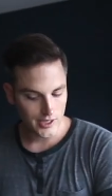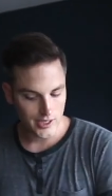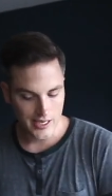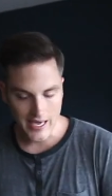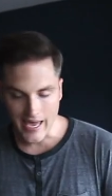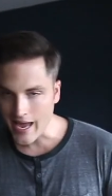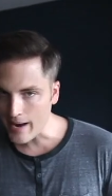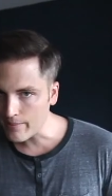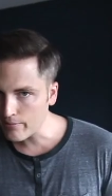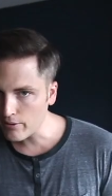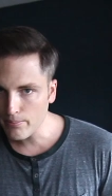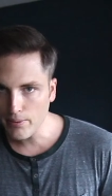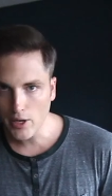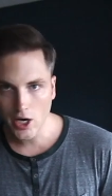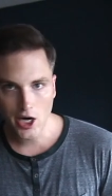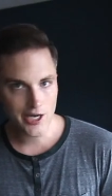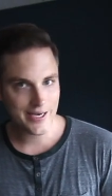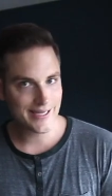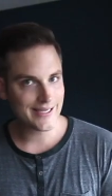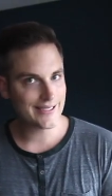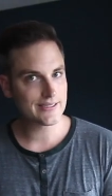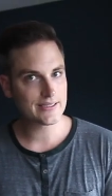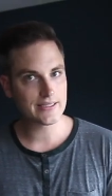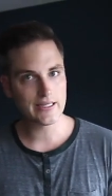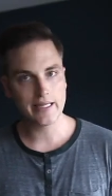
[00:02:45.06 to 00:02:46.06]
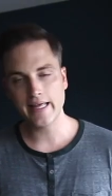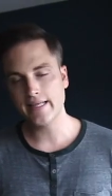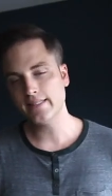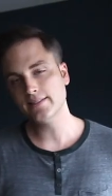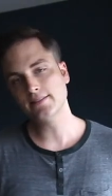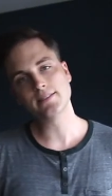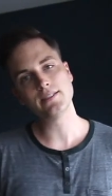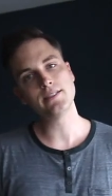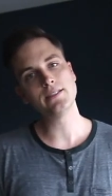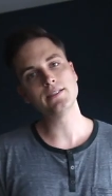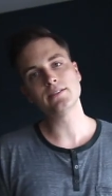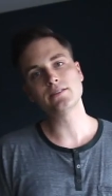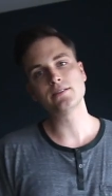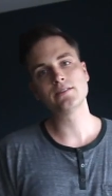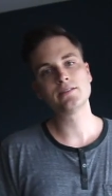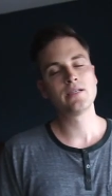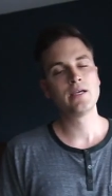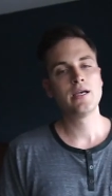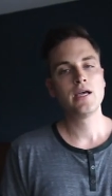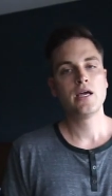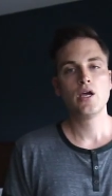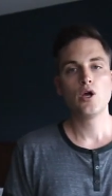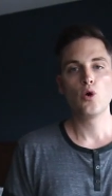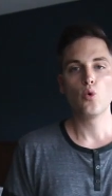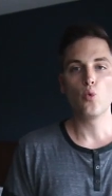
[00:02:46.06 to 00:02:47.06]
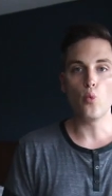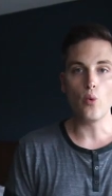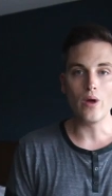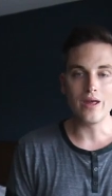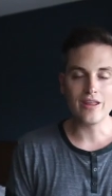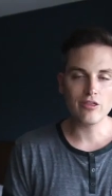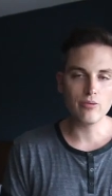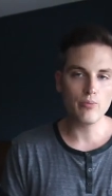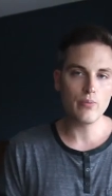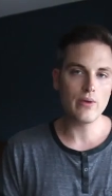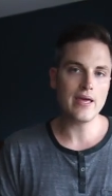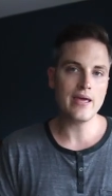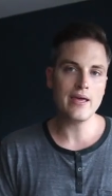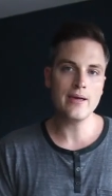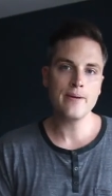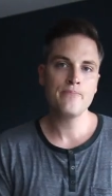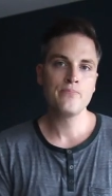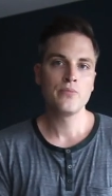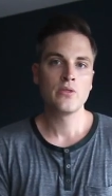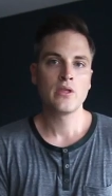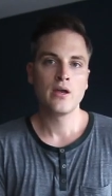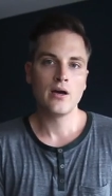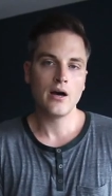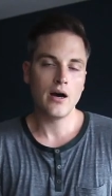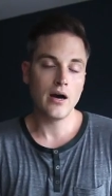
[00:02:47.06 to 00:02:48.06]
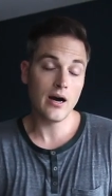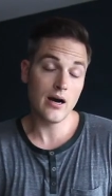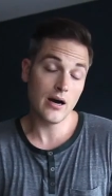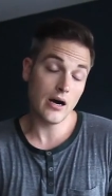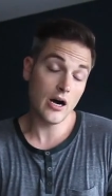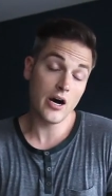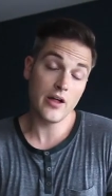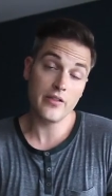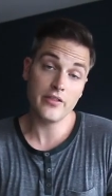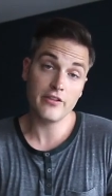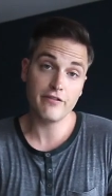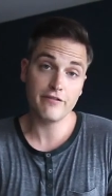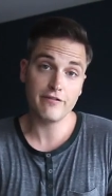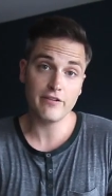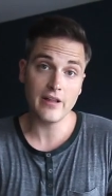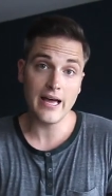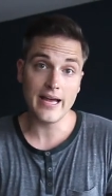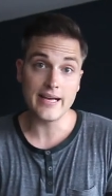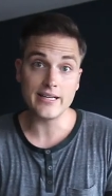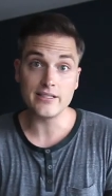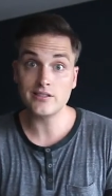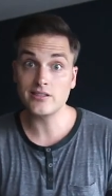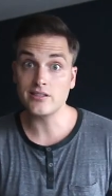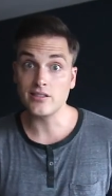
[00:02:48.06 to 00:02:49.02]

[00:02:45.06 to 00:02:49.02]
camera bodies, lenses with me on the flight.